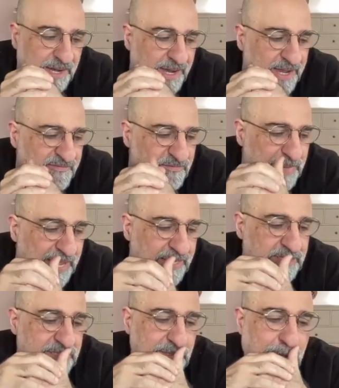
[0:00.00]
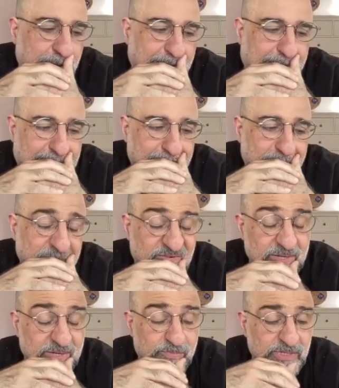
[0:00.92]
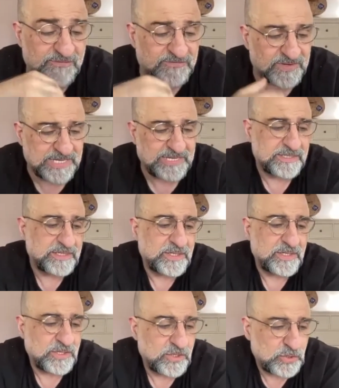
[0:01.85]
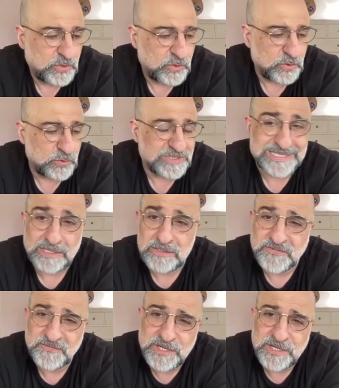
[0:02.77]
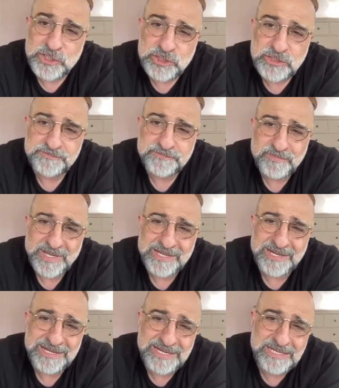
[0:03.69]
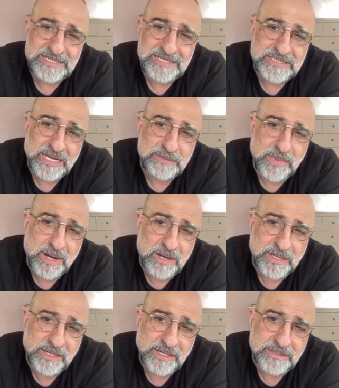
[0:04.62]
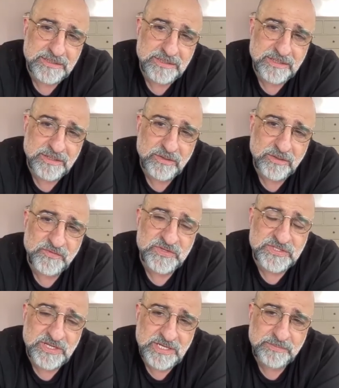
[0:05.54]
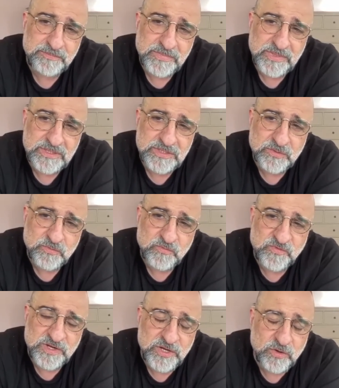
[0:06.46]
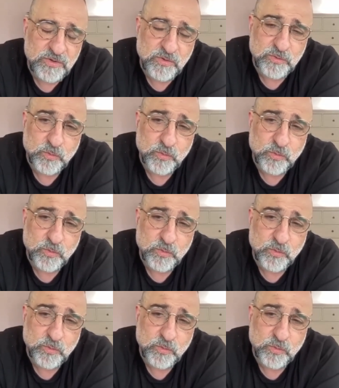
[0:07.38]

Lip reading: I have met very briefly who sells fish in an East End market. I don't know if you've seen him. It's a video called